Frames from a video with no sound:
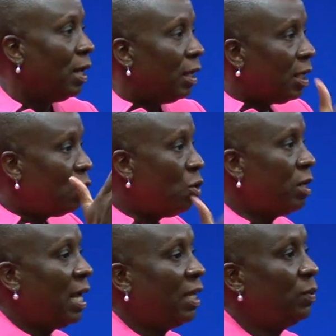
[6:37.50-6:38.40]
The
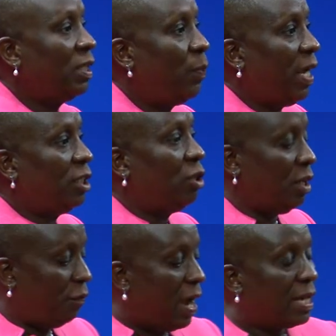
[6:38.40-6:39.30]
goodness was based on
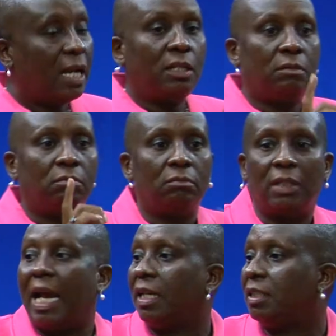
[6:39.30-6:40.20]
the fact that
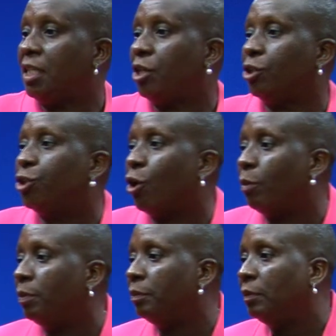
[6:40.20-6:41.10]
they had a secure job.
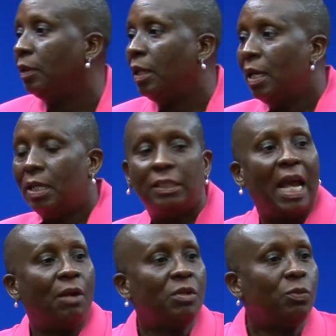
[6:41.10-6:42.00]

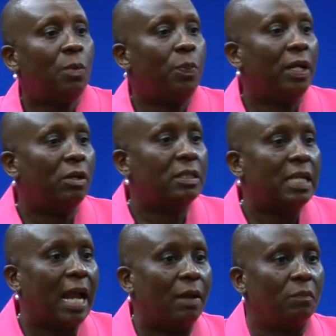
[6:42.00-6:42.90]
Salaries were paid on
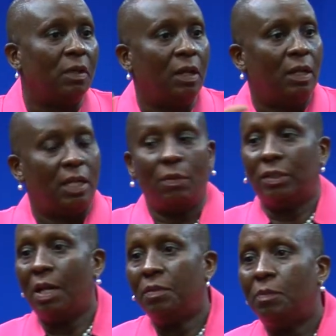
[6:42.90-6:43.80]
time. There were
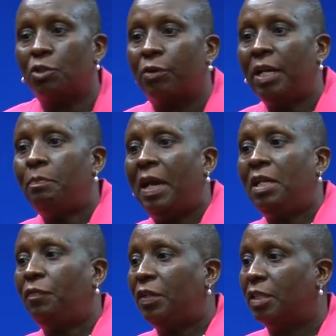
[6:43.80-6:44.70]
sometimes great
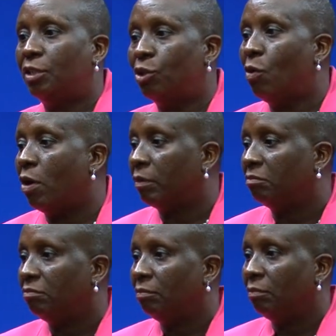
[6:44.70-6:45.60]
benefits and so on.
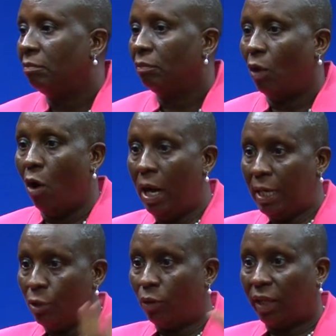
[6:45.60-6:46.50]
All
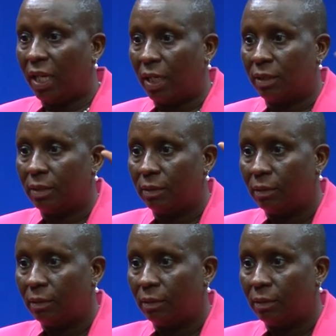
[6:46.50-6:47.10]
the good things.